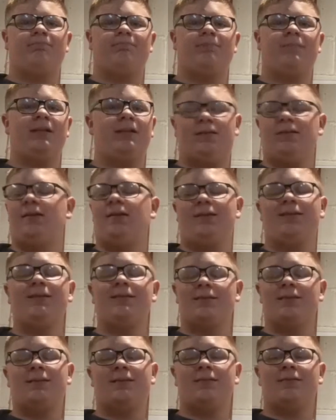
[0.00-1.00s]
It
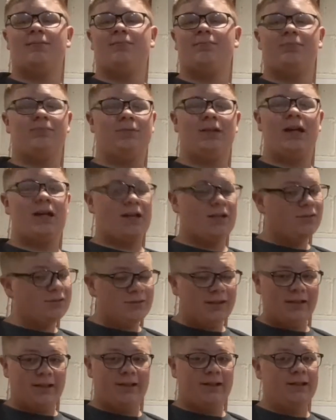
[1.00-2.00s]
is. Not gonna
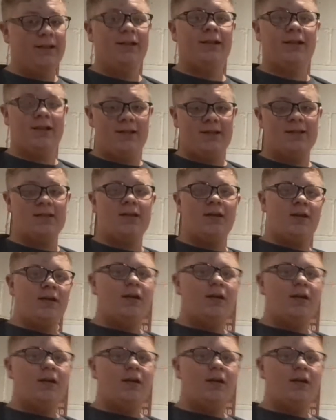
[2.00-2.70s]
lie, it is.